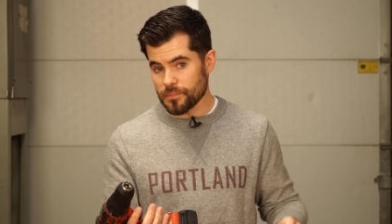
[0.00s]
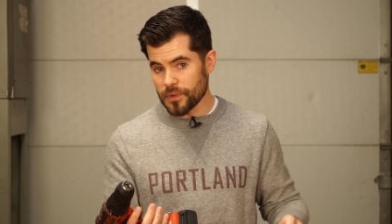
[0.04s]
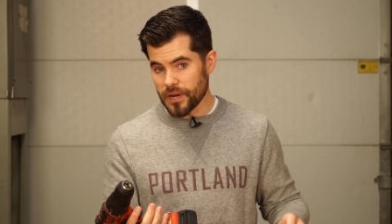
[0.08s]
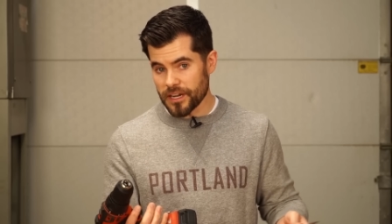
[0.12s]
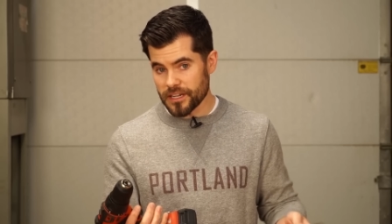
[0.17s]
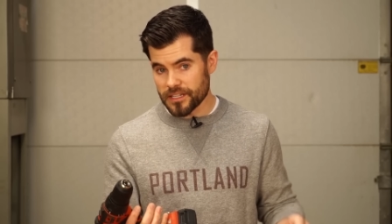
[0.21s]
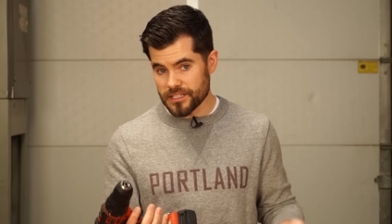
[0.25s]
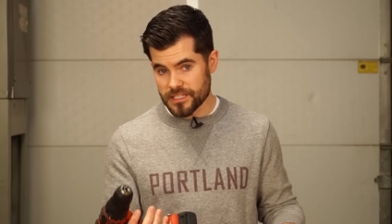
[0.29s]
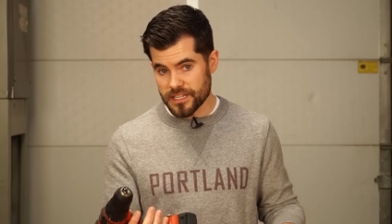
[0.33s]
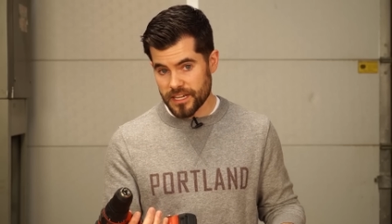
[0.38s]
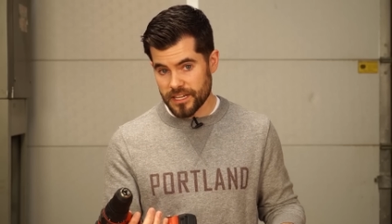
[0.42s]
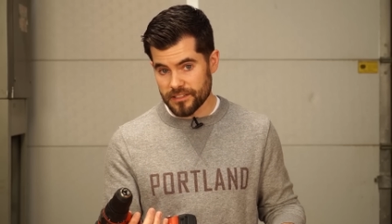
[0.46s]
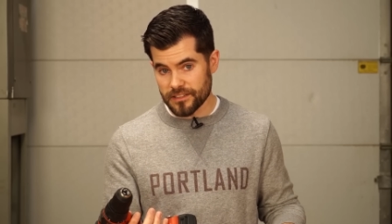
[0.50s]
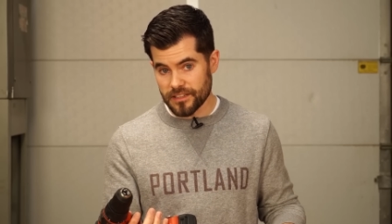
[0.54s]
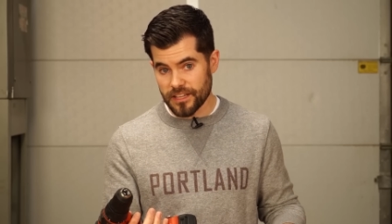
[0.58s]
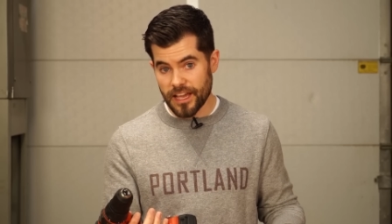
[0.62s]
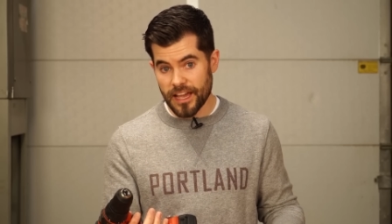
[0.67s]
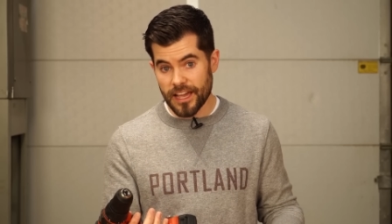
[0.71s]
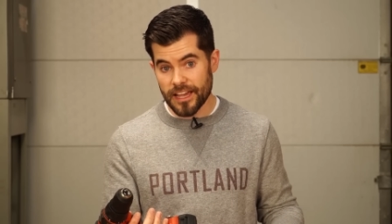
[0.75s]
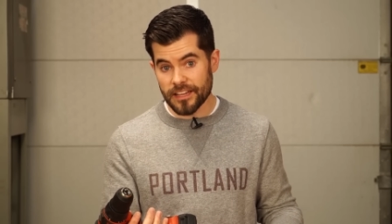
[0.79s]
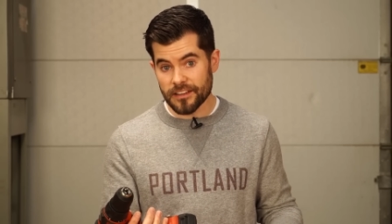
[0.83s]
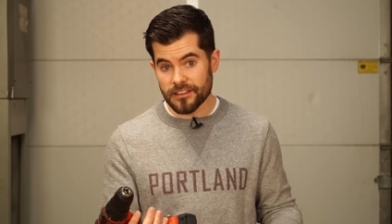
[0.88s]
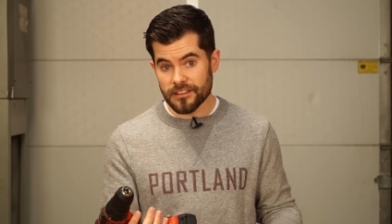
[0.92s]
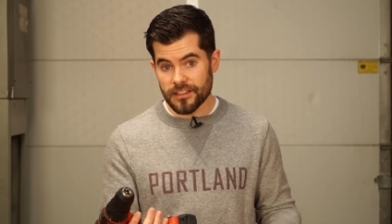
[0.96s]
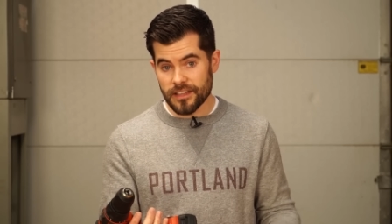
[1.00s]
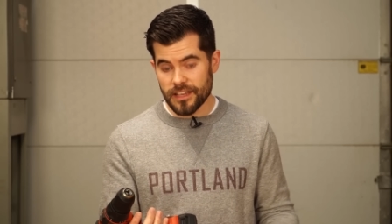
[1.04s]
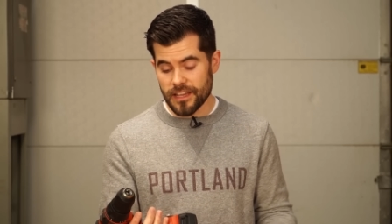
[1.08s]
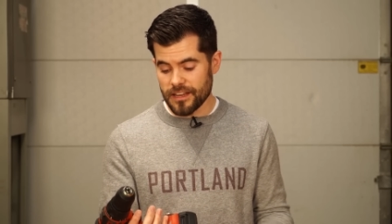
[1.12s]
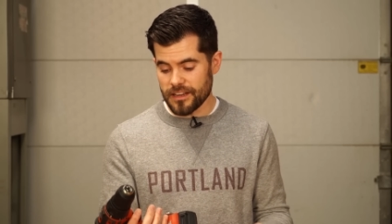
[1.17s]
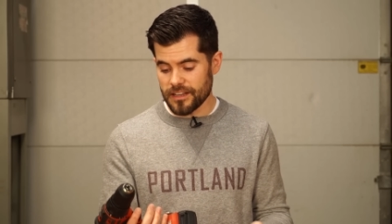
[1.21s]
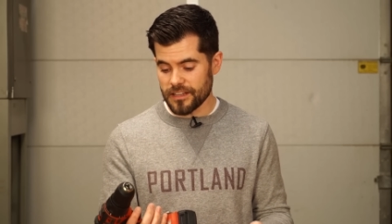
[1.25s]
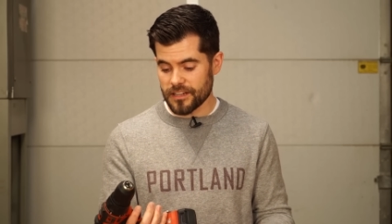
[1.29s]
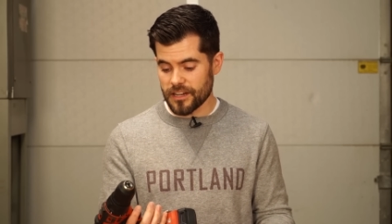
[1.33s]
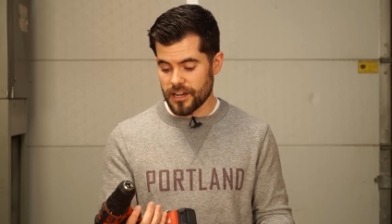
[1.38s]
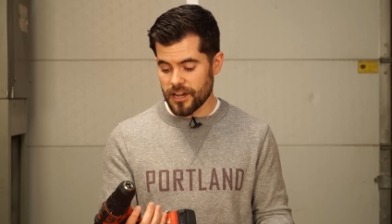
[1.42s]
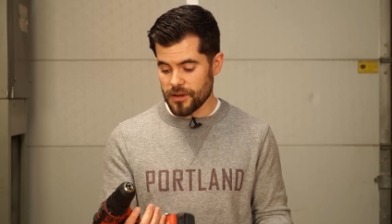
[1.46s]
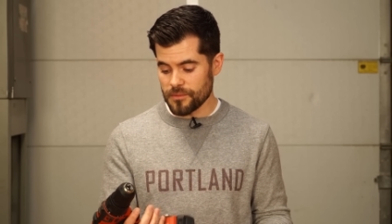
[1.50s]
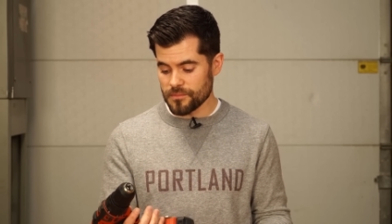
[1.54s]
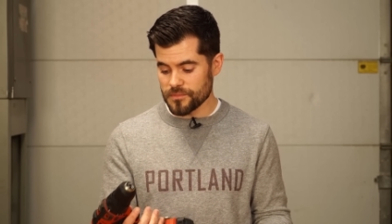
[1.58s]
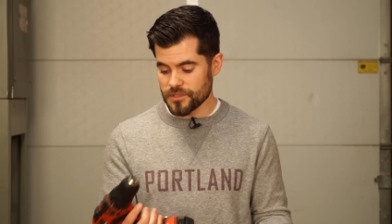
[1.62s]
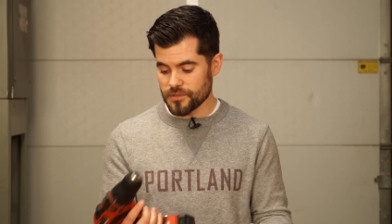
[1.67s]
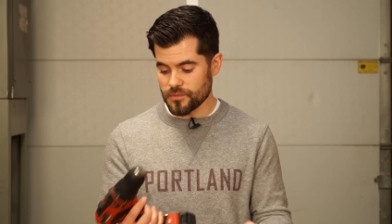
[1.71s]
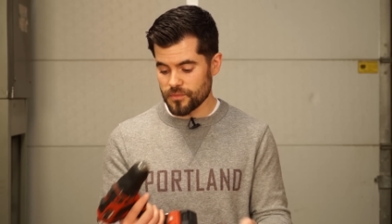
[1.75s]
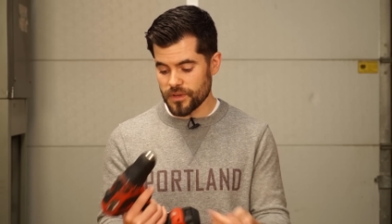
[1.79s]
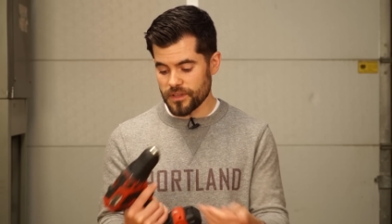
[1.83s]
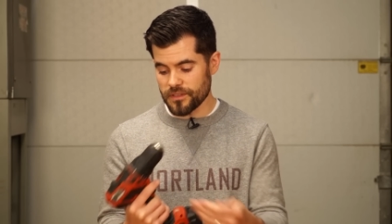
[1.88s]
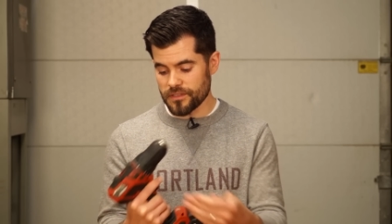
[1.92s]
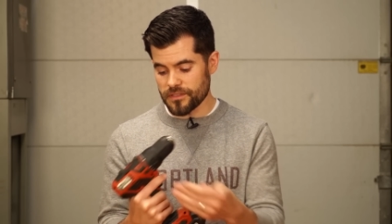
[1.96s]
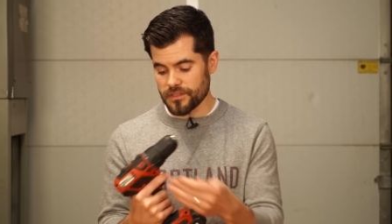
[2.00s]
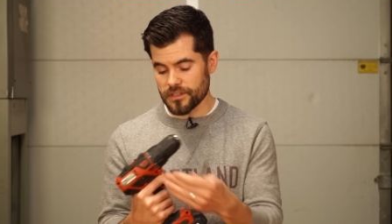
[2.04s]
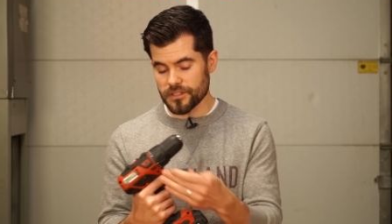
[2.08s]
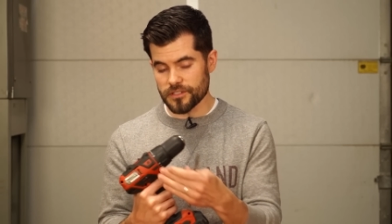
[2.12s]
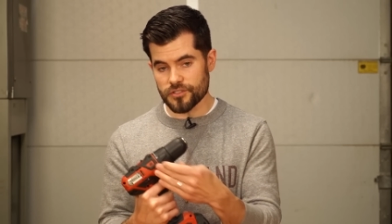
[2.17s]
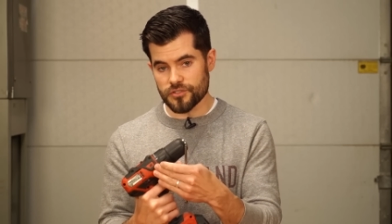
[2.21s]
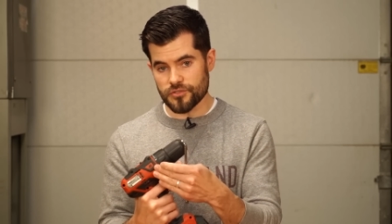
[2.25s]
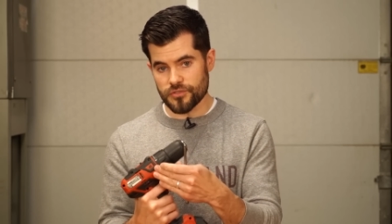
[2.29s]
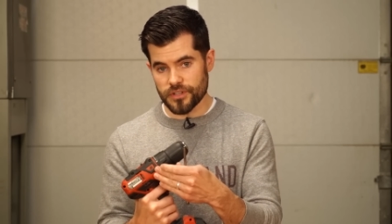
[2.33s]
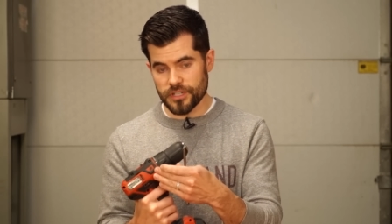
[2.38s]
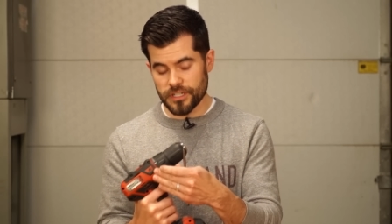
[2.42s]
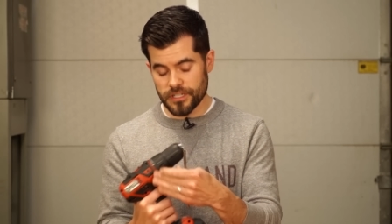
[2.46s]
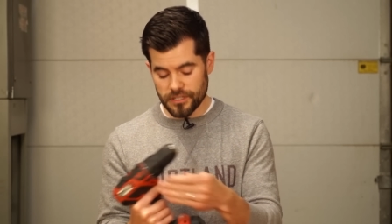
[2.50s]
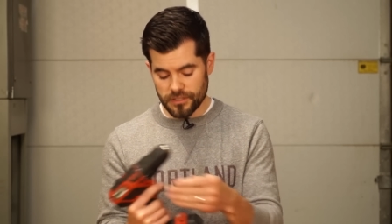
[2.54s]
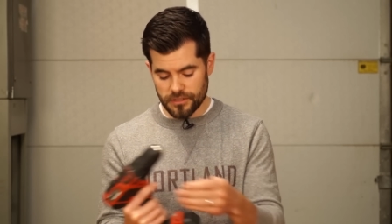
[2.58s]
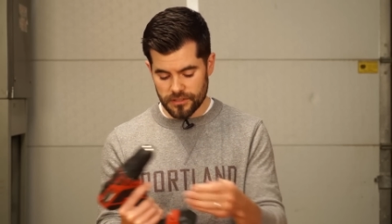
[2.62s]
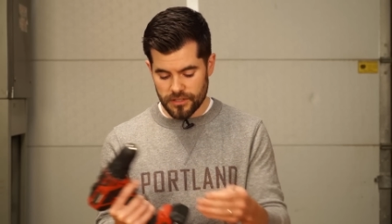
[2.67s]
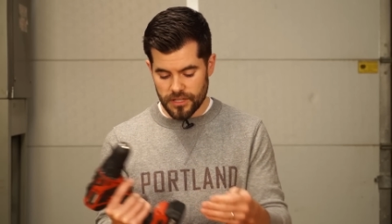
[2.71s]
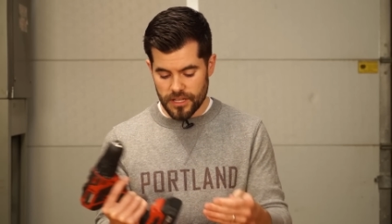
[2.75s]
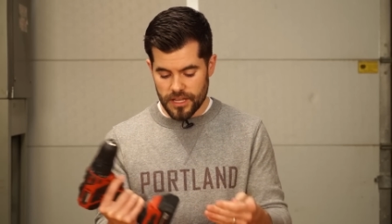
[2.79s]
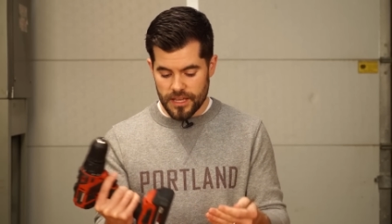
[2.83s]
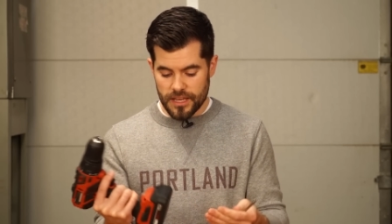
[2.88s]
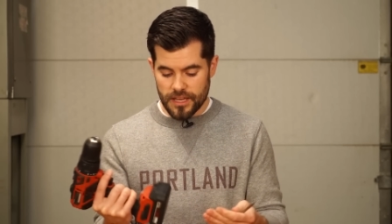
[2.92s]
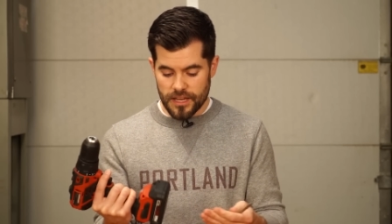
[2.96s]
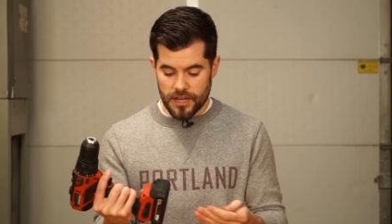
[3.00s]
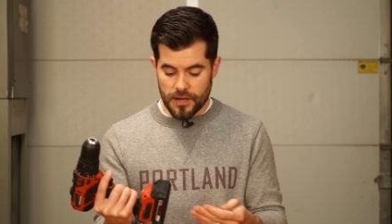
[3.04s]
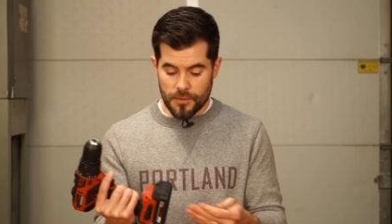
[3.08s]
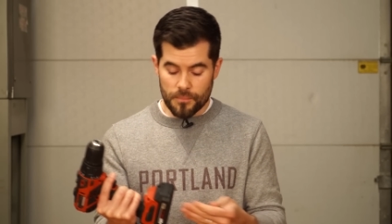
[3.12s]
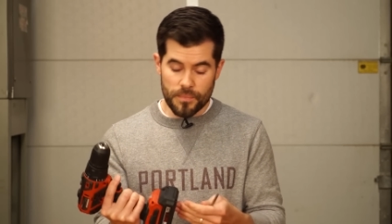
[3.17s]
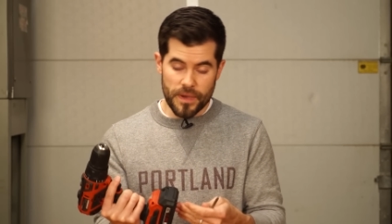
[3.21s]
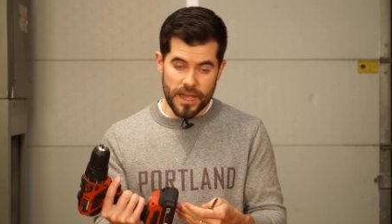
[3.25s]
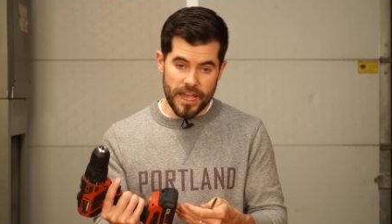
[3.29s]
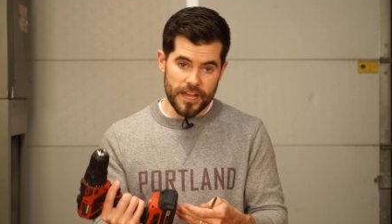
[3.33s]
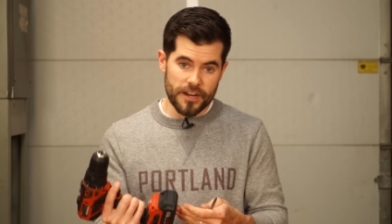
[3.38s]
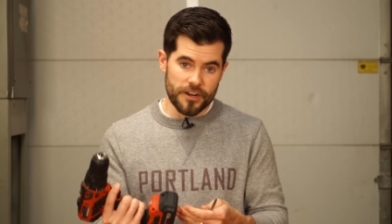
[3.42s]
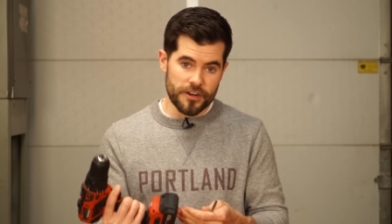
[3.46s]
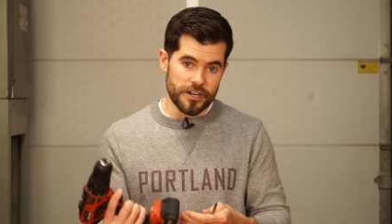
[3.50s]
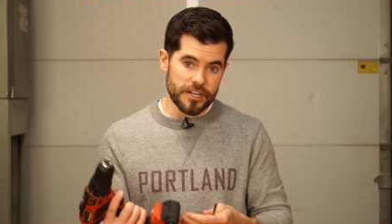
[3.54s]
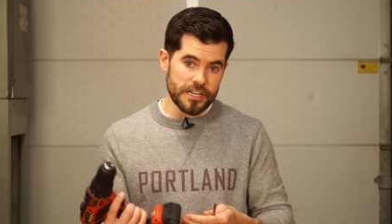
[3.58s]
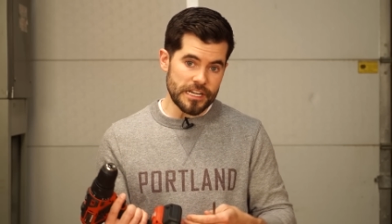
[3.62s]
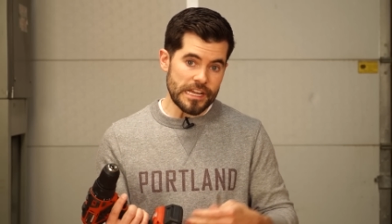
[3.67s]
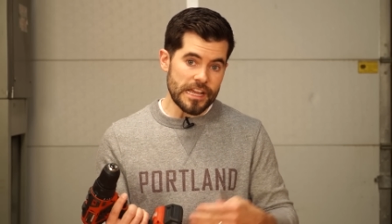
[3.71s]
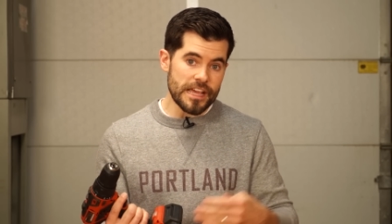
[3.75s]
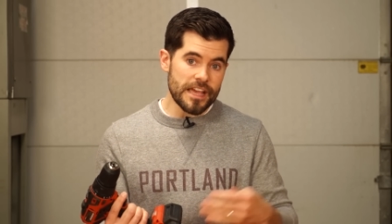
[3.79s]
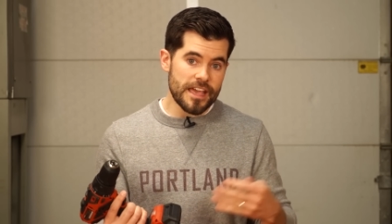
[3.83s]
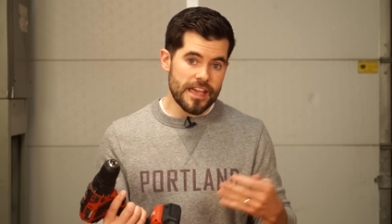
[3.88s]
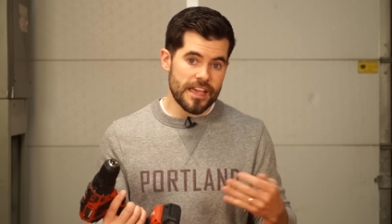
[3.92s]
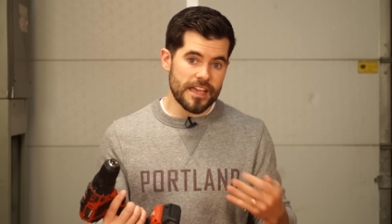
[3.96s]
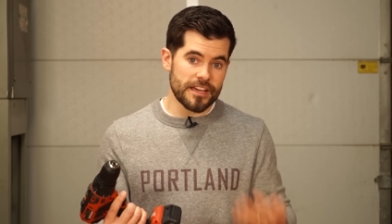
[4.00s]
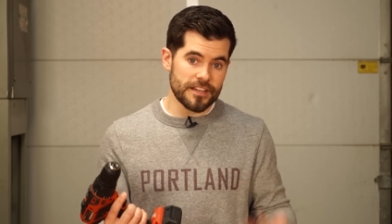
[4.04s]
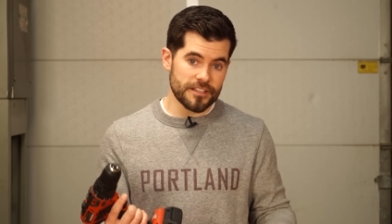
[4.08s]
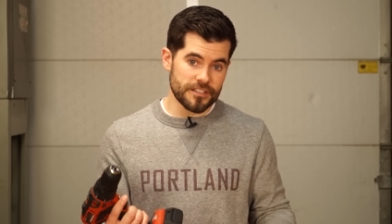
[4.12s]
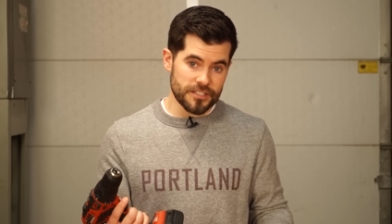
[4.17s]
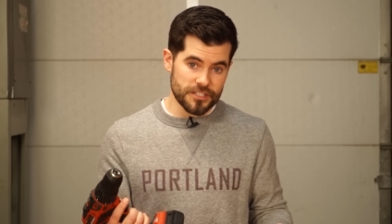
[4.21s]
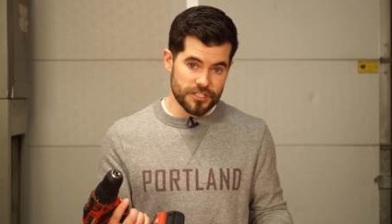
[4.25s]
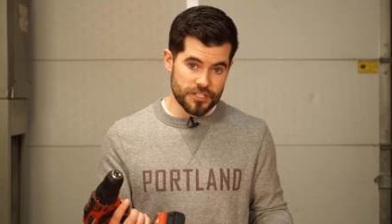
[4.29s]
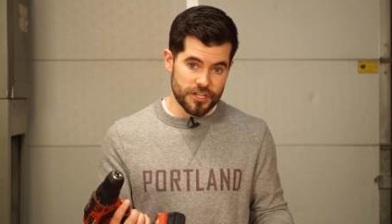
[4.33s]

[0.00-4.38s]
bucks online and it comes with the drill, battery, and a